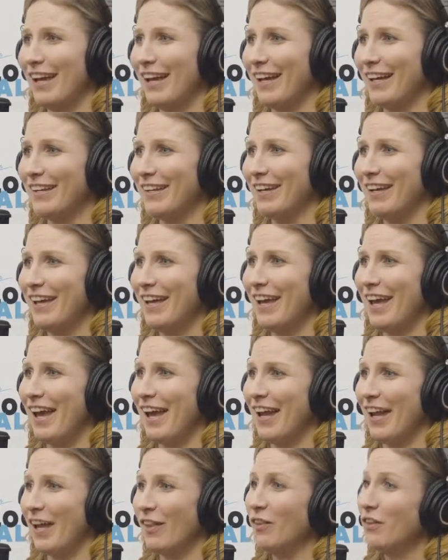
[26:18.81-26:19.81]

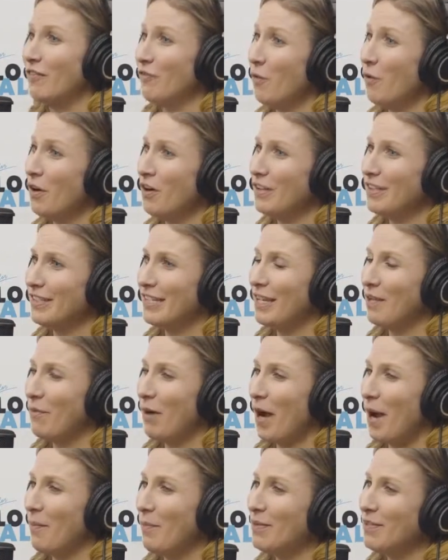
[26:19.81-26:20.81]
and I look forward to seeing
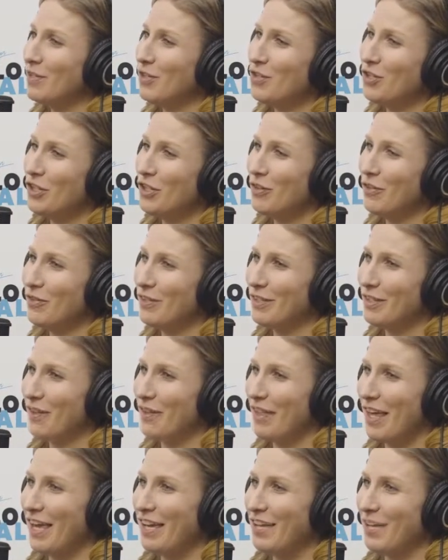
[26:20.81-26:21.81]
what happens in June. So
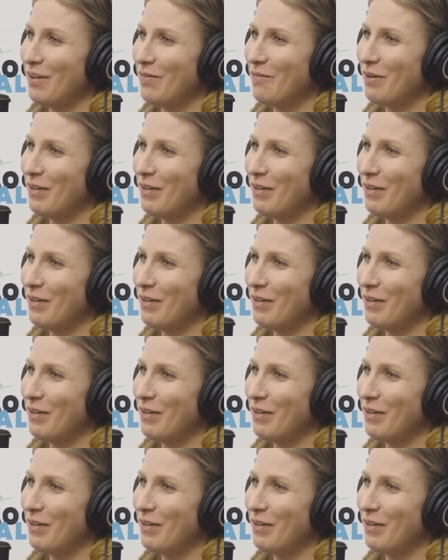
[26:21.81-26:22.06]
thank you,